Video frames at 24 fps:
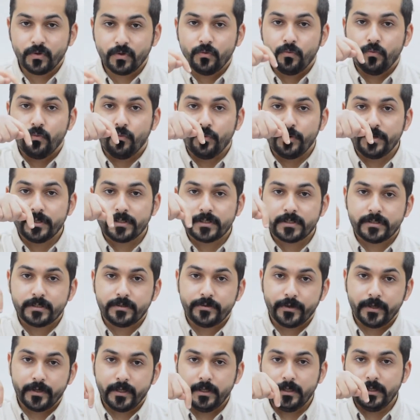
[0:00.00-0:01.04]
When it's
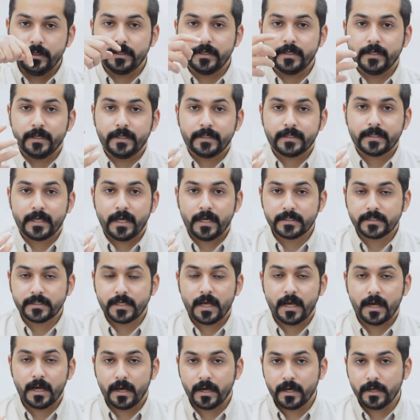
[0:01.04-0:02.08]
drilled, it has a
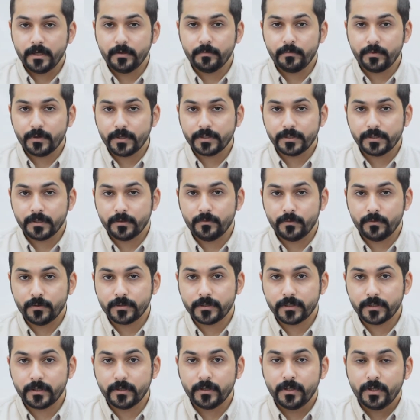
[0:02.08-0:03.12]
high pressure
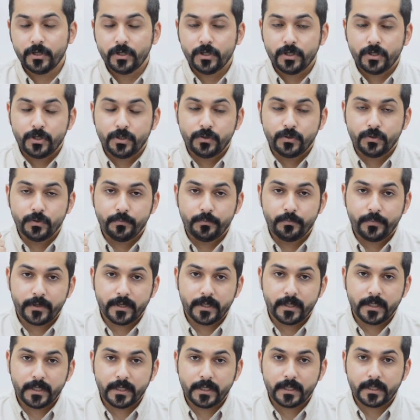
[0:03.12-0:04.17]
water to
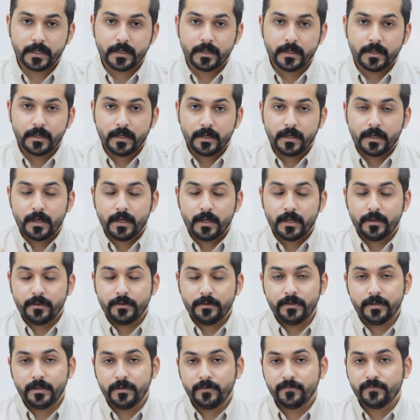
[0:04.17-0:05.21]
break
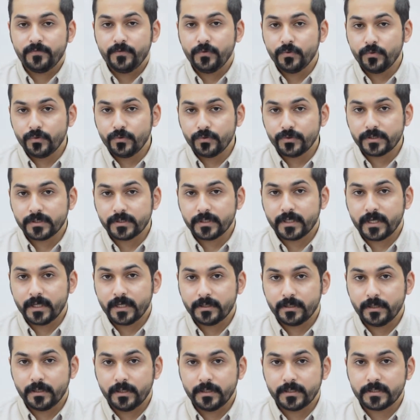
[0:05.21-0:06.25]
the fused
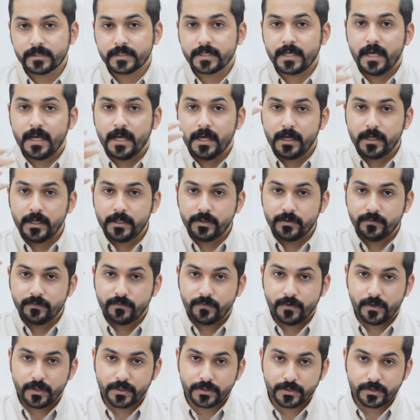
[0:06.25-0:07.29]
catalyst and
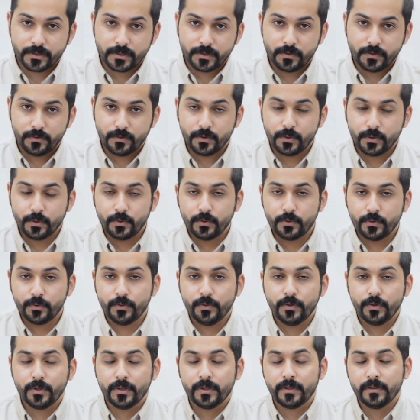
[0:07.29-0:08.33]
flush
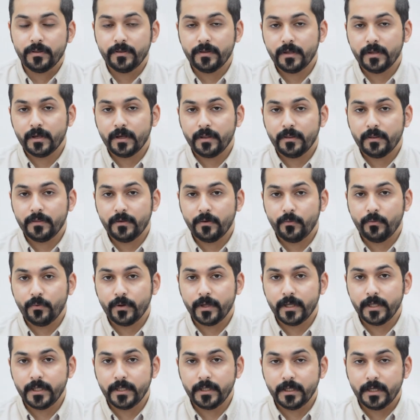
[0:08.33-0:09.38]
through the
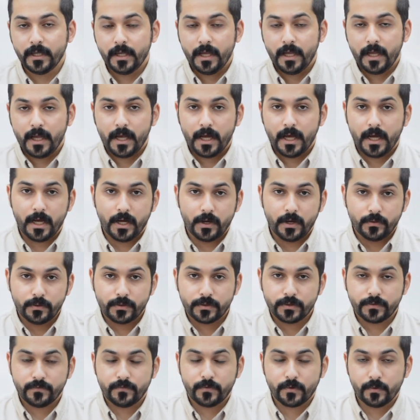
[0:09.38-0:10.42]
way out
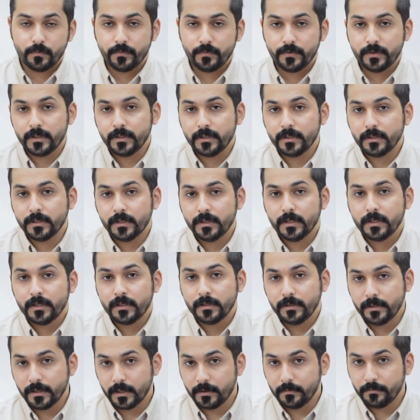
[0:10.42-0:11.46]
from the
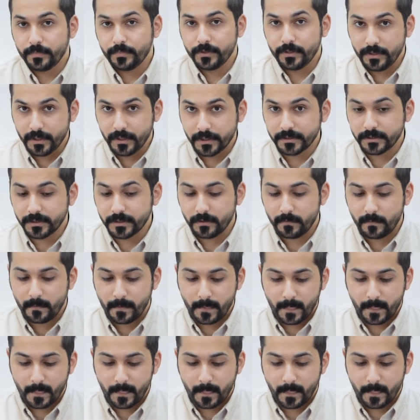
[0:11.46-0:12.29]
dump nozzle.